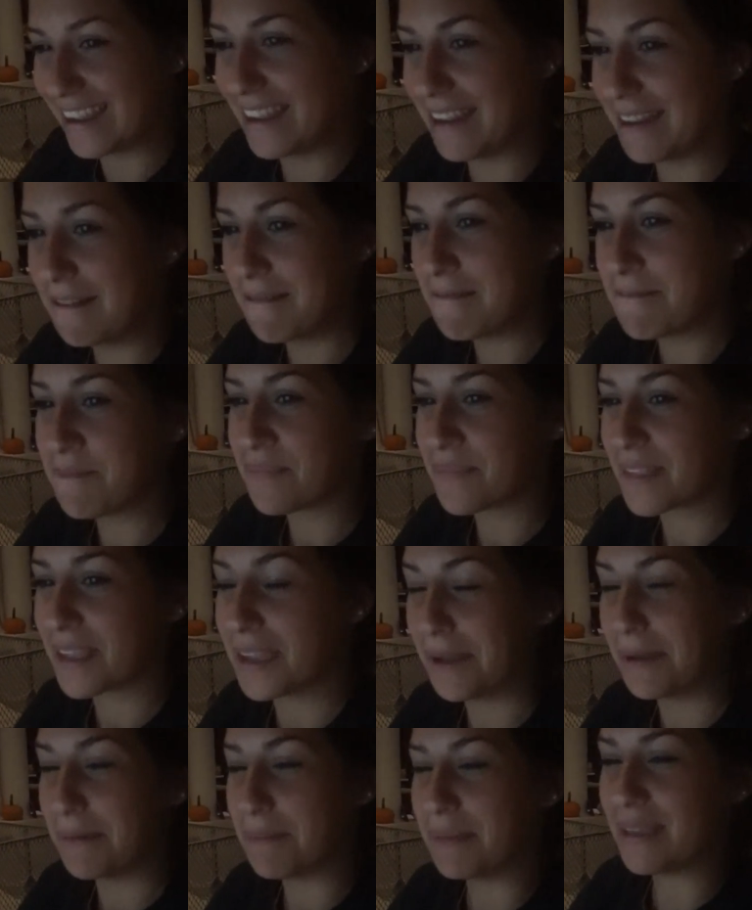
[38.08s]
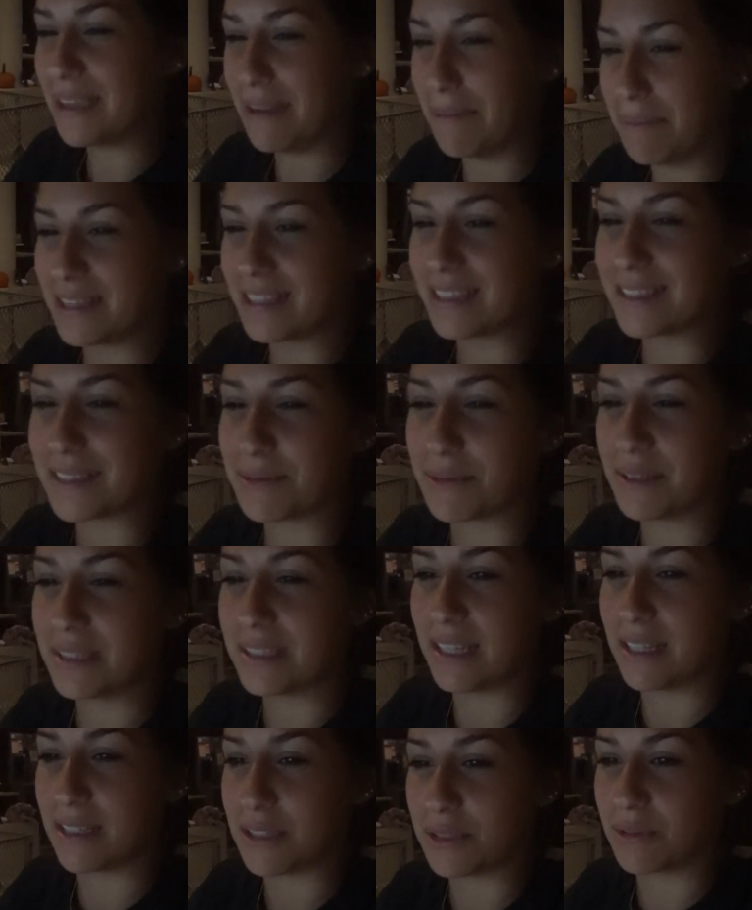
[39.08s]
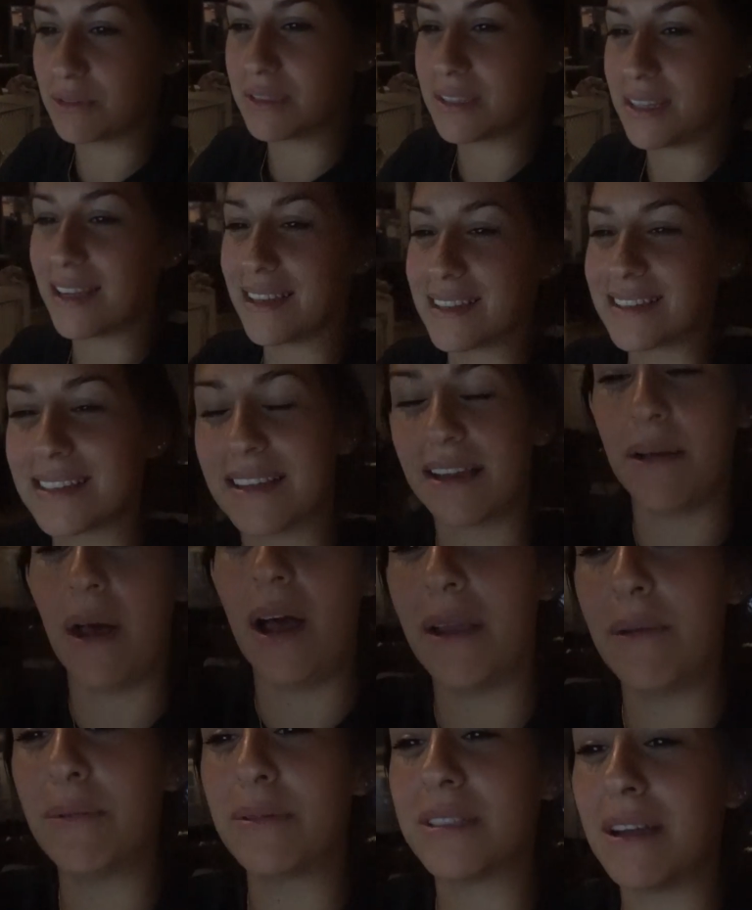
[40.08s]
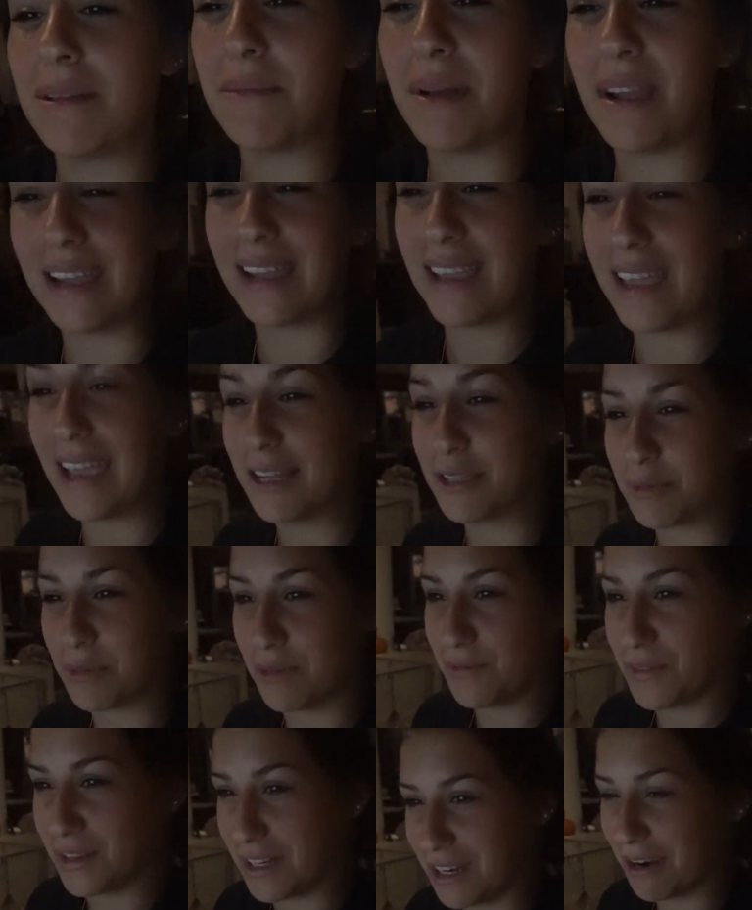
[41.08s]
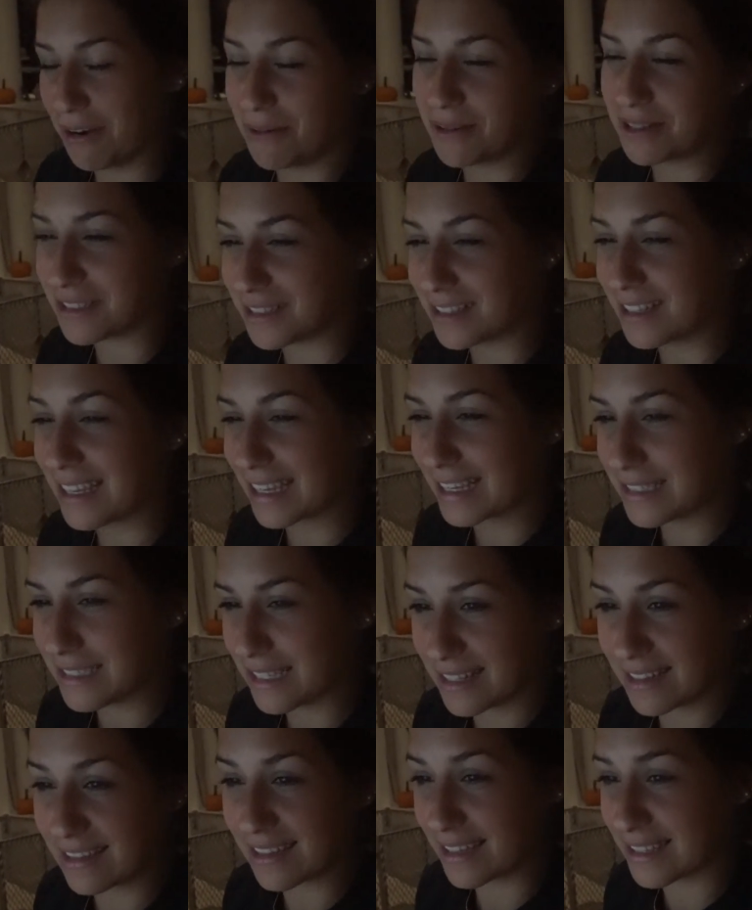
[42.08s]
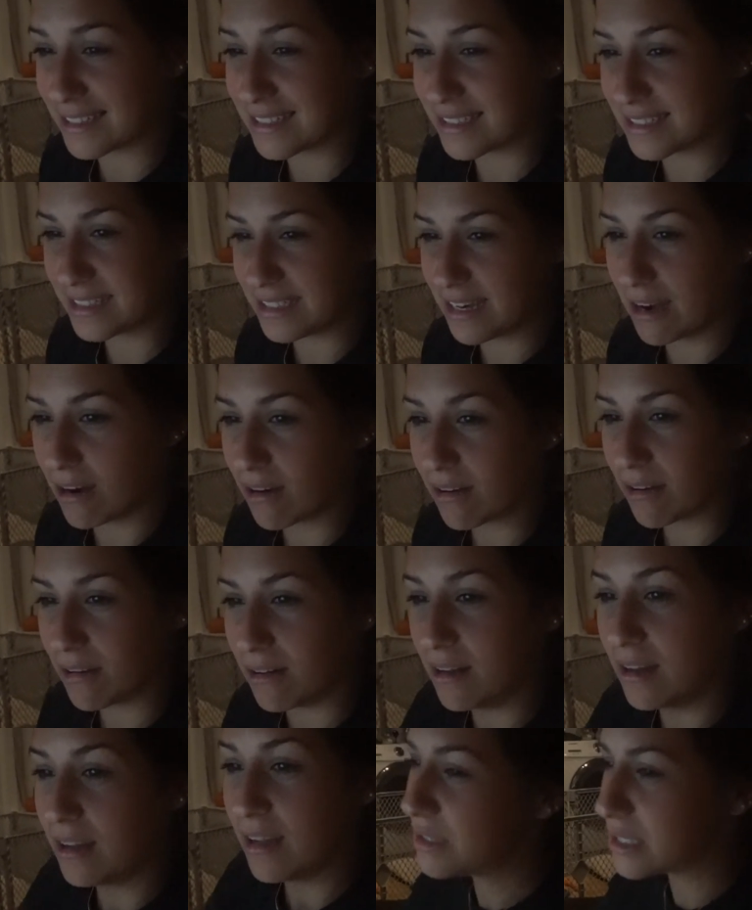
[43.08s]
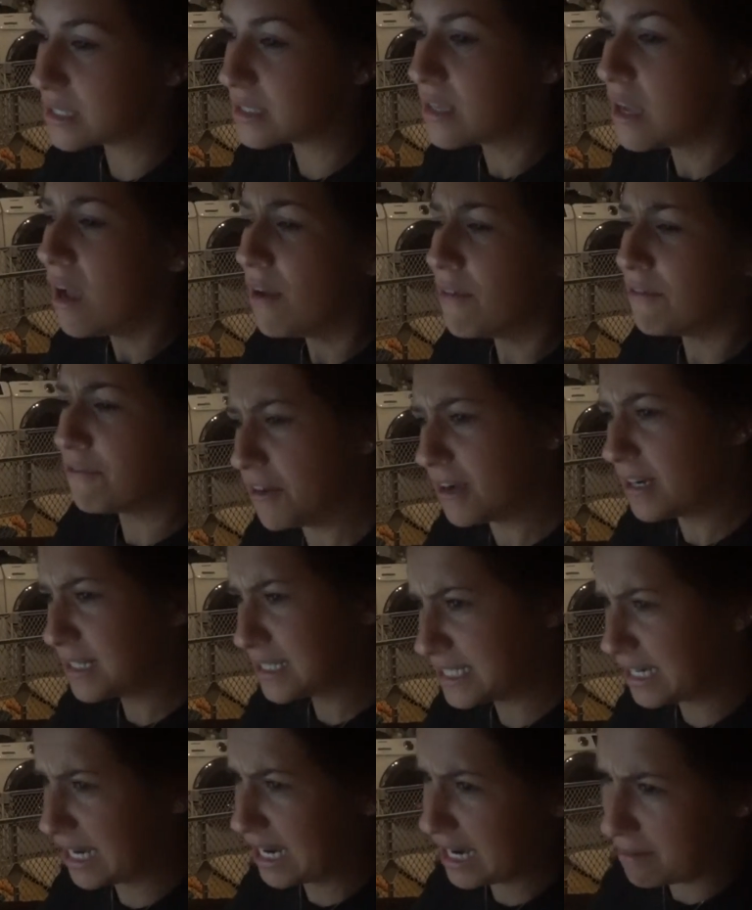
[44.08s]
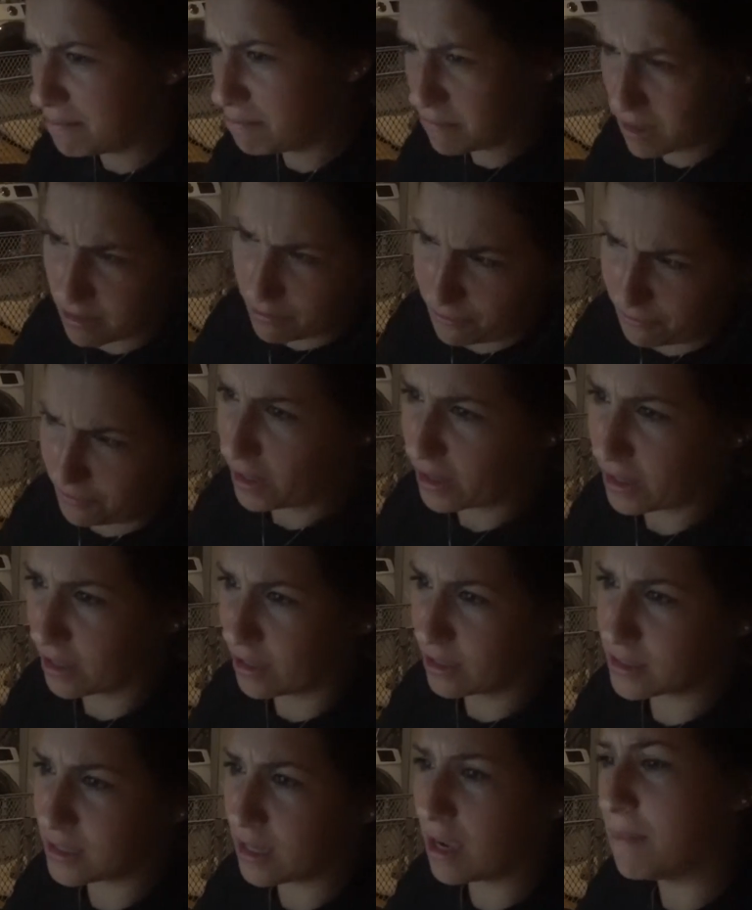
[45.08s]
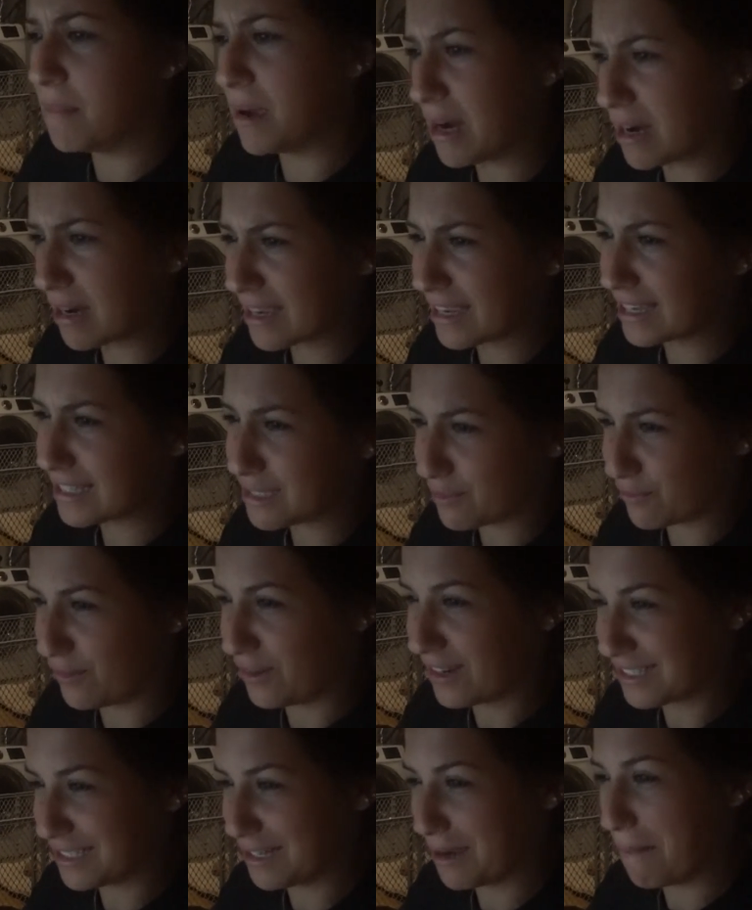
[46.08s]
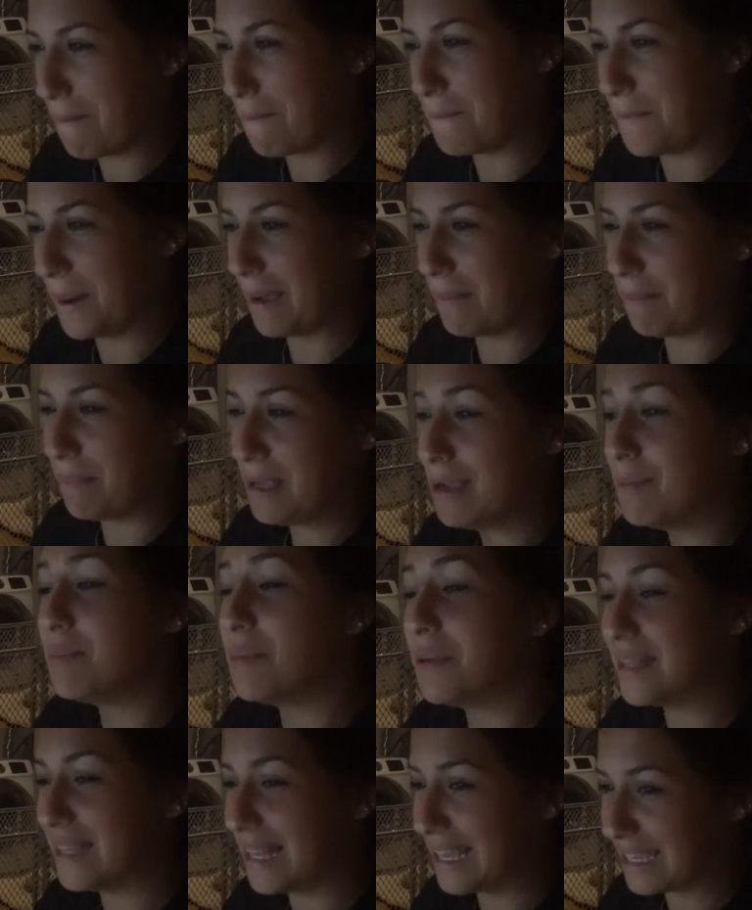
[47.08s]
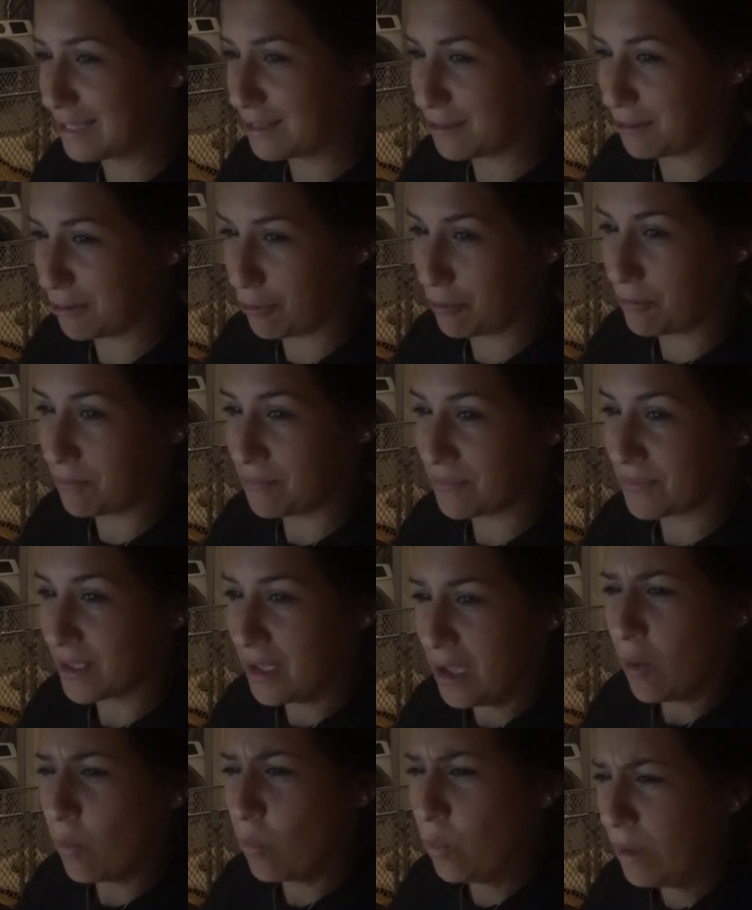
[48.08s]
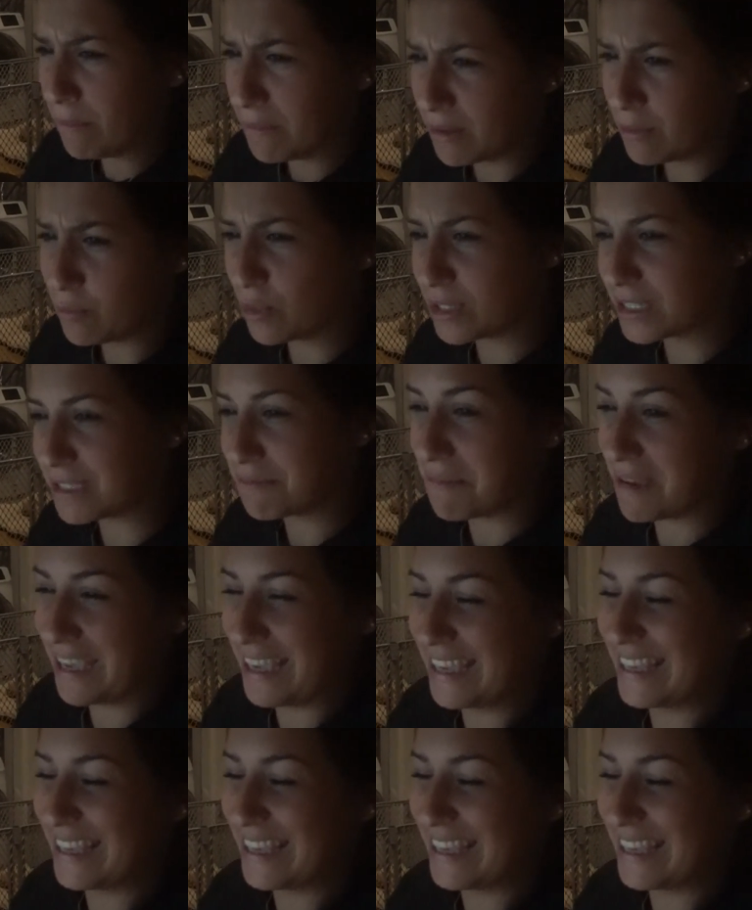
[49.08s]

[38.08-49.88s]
Yeah, right. But yeah, but this is what he said. So it says, it was on my engagement video, which, like I said, I think it's hysterical. He says, fuck damn motherfuckers. America is fucked up by people like you. Women was made...